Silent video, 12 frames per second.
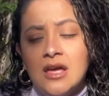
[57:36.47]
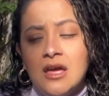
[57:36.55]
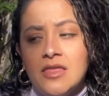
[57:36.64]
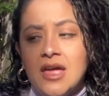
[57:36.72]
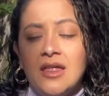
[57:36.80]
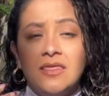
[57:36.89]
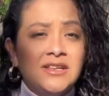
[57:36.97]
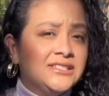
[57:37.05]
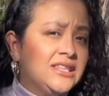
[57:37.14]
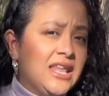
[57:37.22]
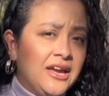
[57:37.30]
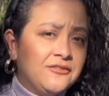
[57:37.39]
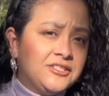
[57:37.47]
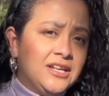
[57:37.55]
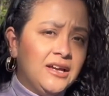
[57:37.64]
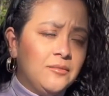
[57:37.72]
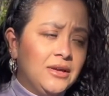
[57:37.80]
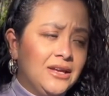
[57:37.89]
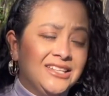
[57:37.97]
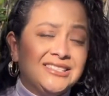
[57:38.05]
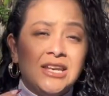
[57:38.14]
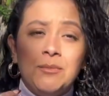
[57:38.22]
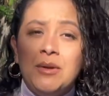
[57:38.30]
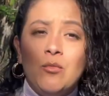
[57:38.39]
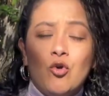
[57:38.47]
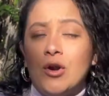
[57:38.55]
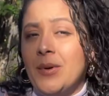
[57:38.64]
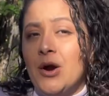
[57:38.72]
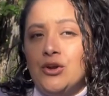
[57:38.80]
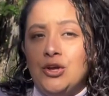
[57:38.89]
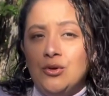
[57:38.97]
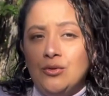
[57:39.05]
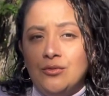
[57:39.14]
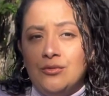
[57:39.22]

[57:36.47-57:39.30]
that in this lifetime, it's going to be more about you.